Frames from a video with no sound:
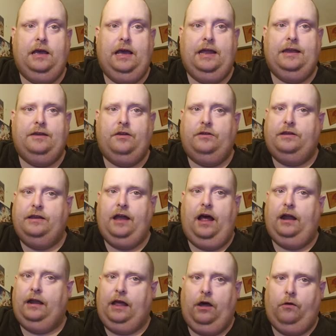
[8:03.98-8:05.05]
And did
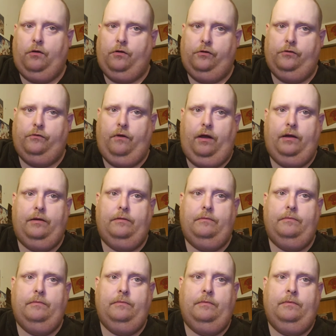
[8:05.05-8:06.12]
not allow an earned run
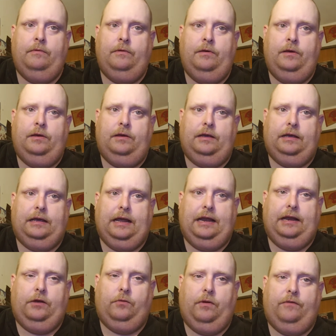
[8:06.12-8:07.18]
in
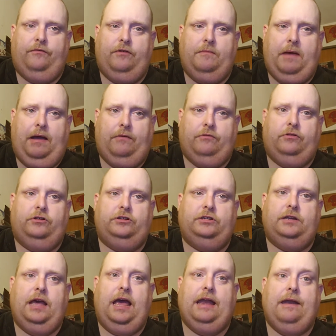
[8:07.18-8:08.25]
getting the win for the Mariners.
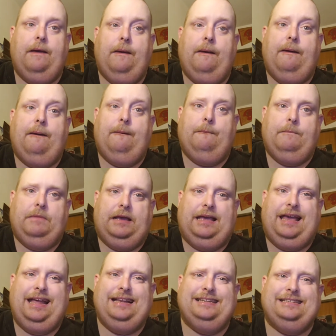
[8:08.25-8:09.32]
And
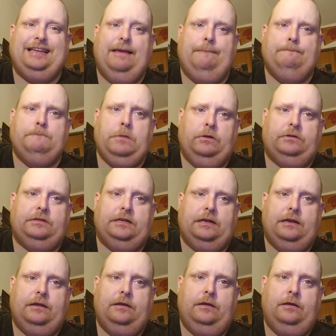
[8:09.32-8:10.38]
Mackenzie
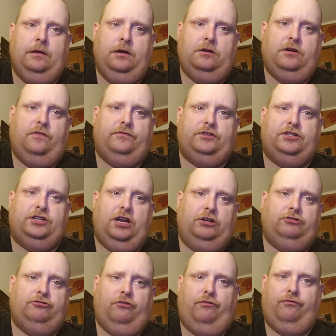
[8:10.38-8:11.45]
Milton of
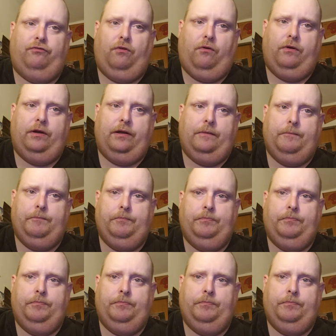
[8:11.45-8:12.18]
Central Florida.